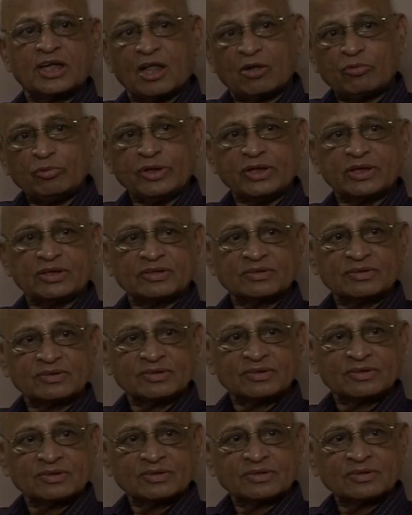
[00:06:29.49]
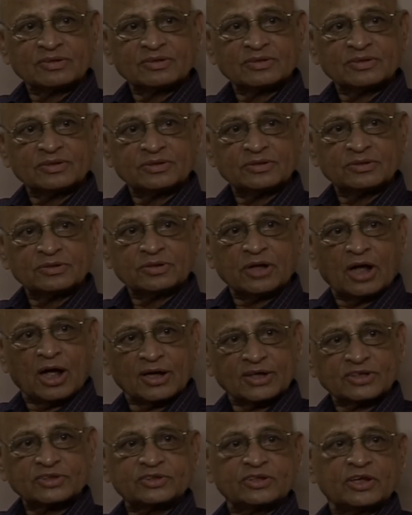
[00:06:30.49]
loving
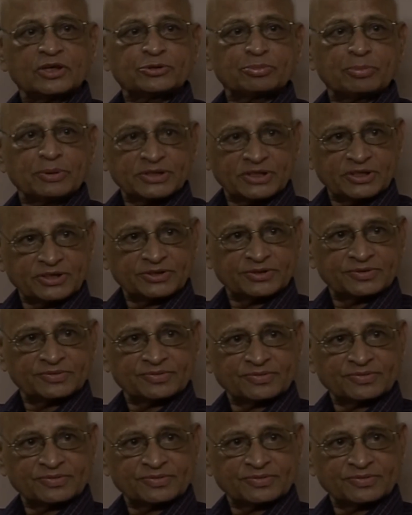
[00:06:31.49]
Agastya's method.